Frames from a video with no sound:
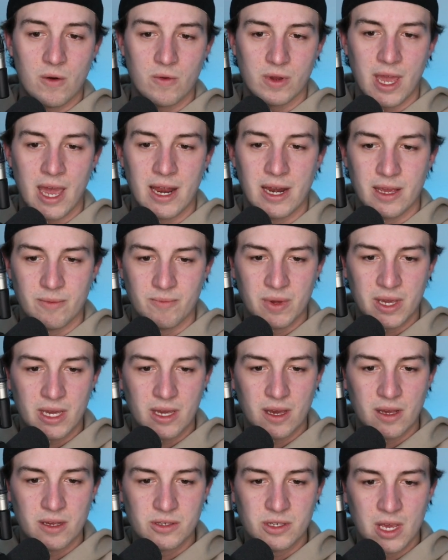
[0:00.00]
get it,
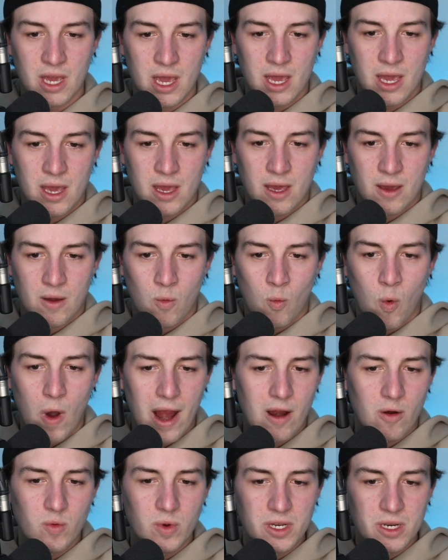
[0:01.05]
because why
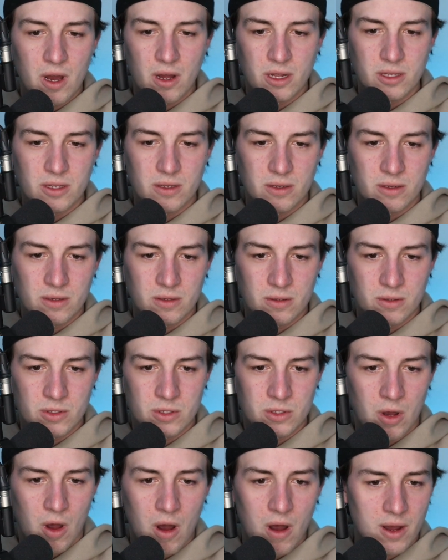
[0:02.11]
are we not
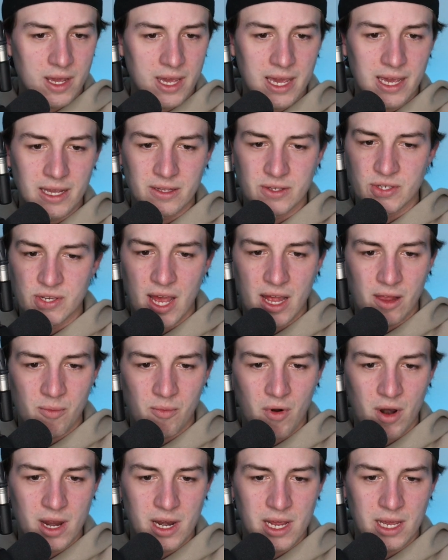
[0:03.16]
talking and
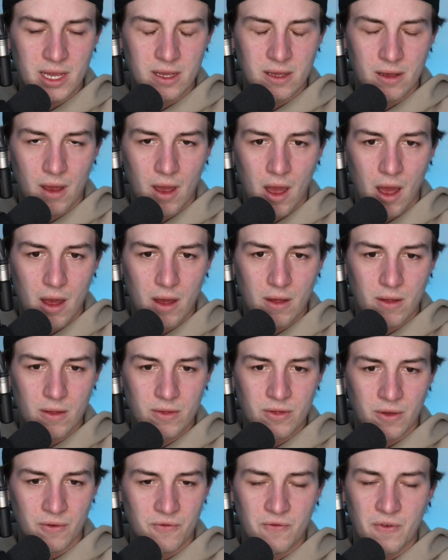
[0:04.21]
celebrating
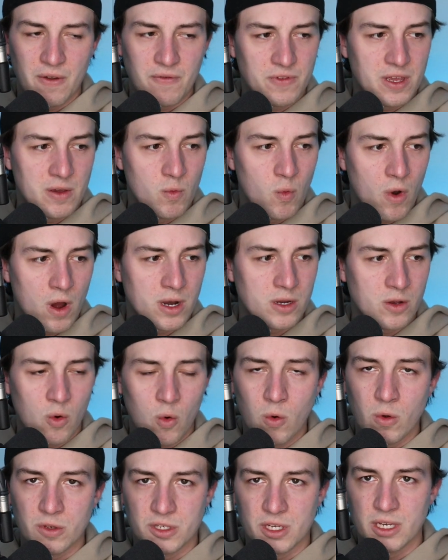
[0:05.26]
the 51
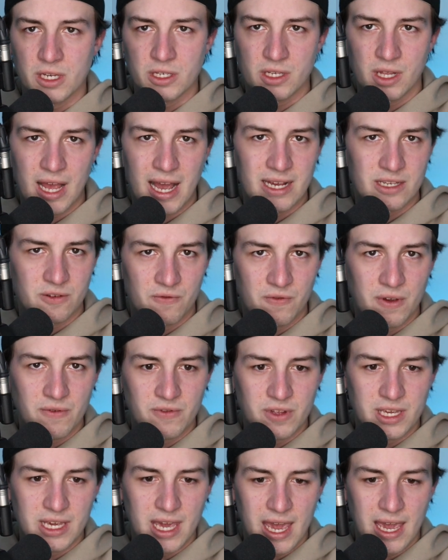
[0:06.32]
goals in his last
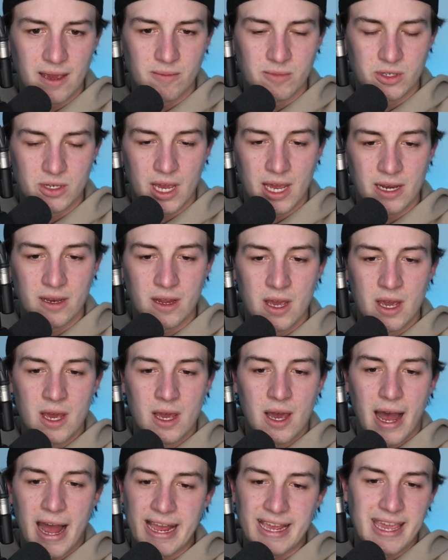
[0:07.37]
50 games? And
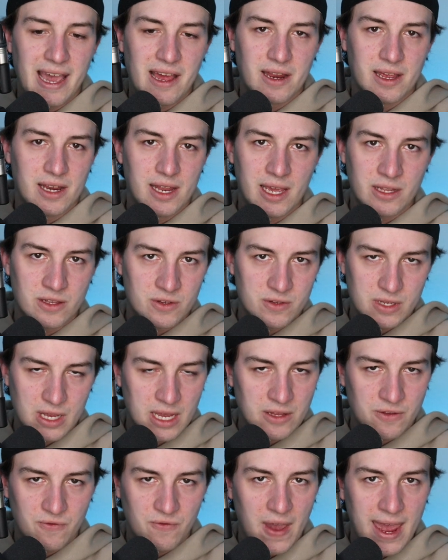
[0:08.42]
I get it,
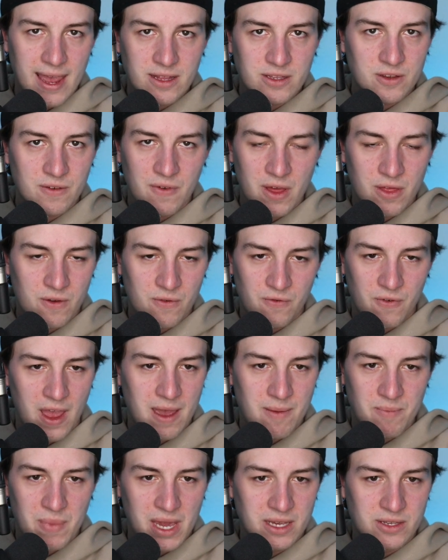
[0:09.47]
it's fans of other
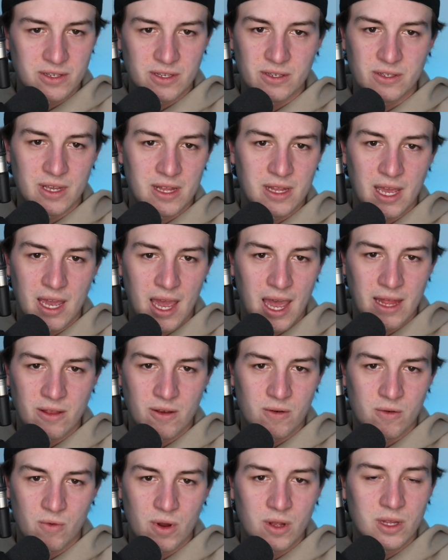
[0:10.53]
fan bases, and
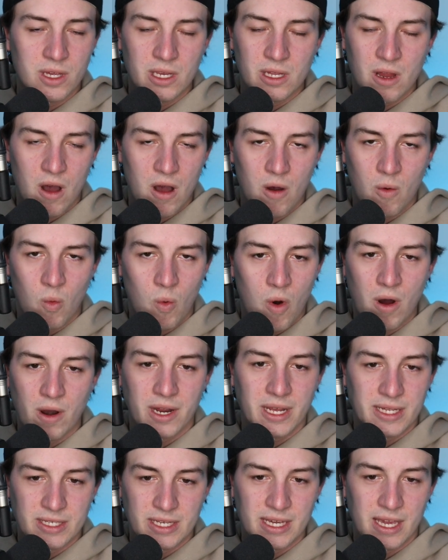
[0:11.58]
they're really not
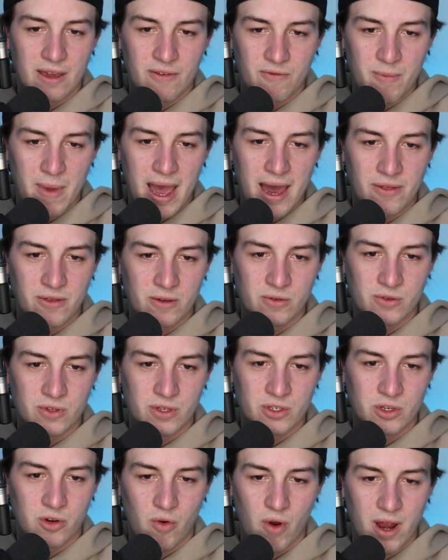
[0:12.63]
wanting to give Matthews
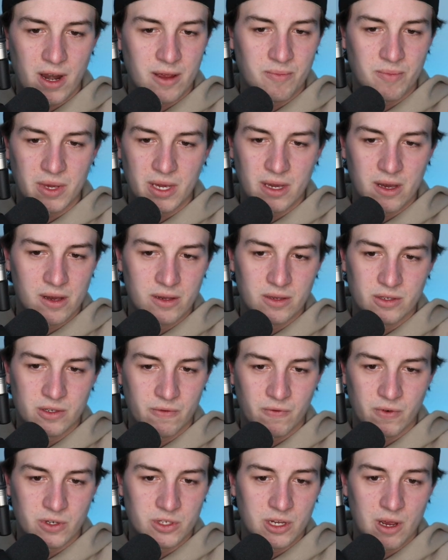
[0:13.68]
this credit, because
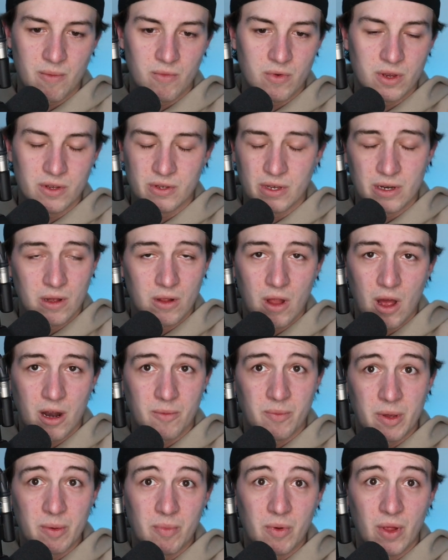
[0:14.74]
for some reason a lot
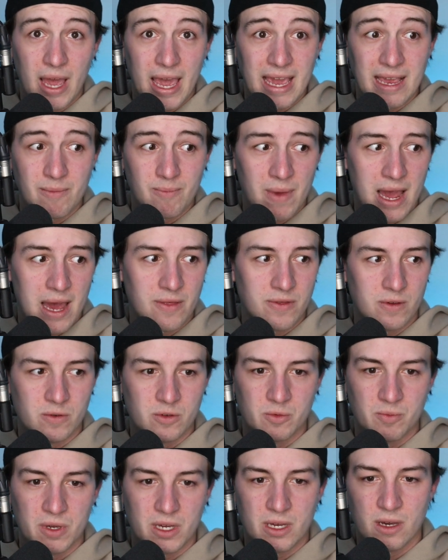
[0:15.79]
of people hate
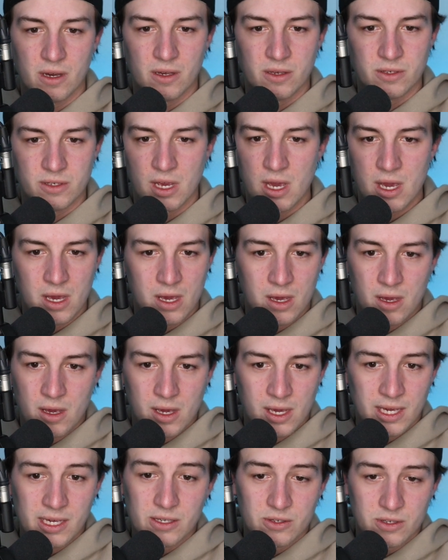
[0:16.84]
Matthews because
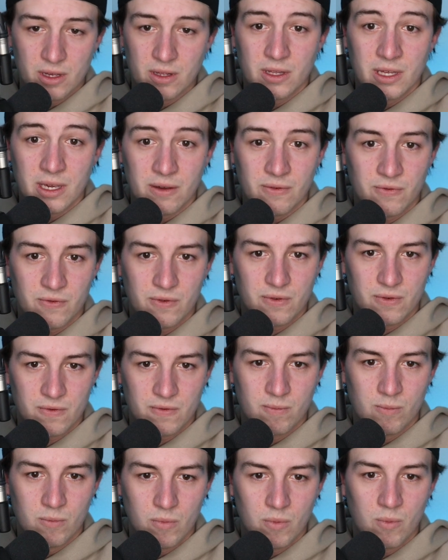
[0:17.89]
he's a Leaf,
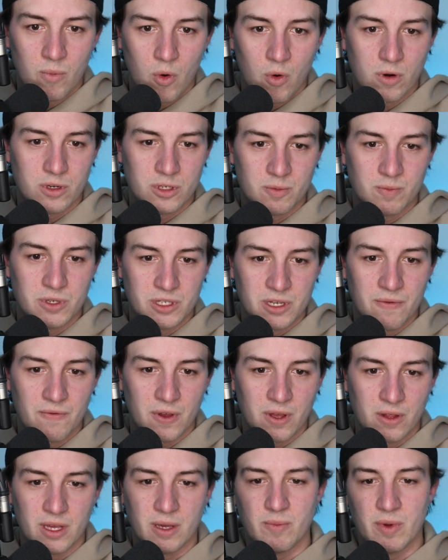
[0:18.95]
more
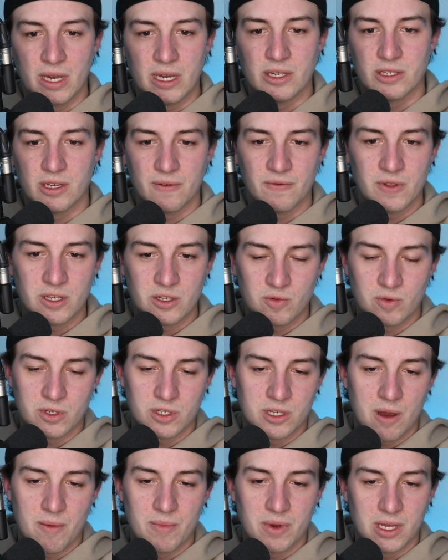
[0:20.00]
specifically, because if this was
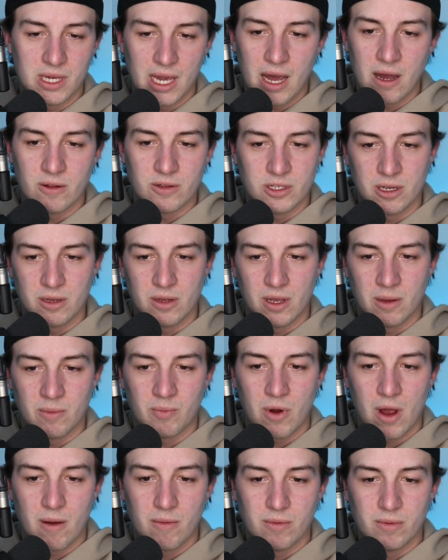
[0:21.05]
somebody else, it
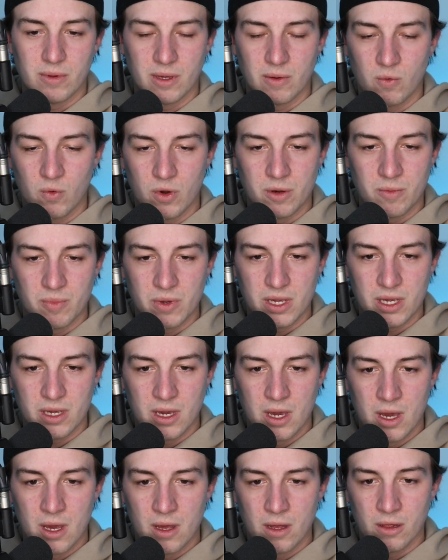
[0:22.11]
probably would be
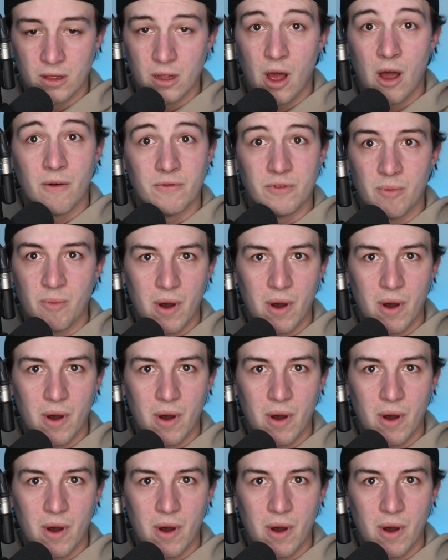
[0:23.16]
loved